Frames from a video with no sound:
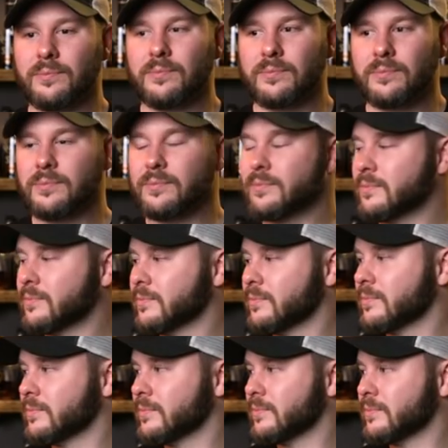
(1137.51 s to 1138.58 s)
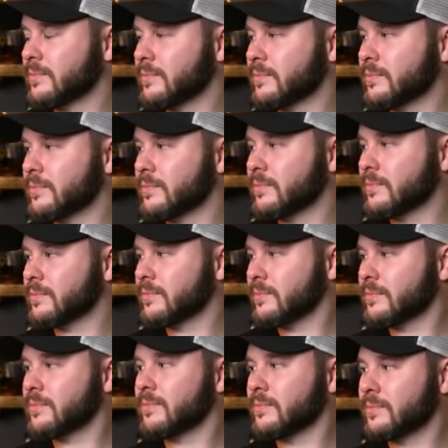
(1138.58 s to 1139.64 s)

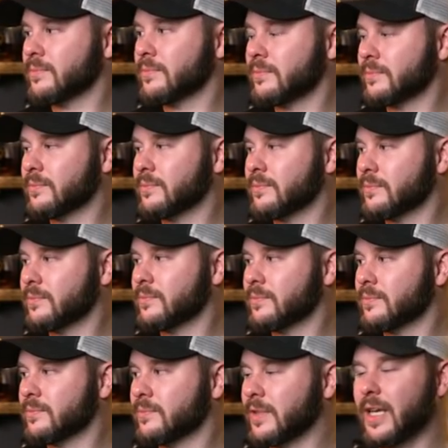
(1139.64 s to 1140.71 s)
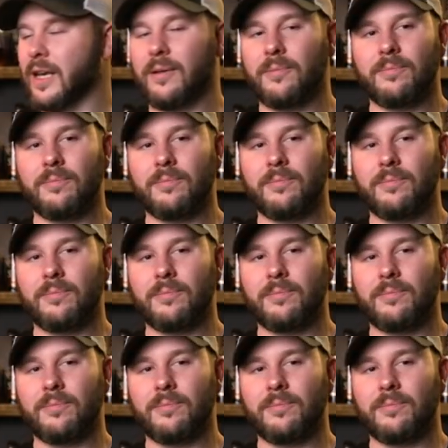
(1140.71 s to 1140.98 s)
[no speech]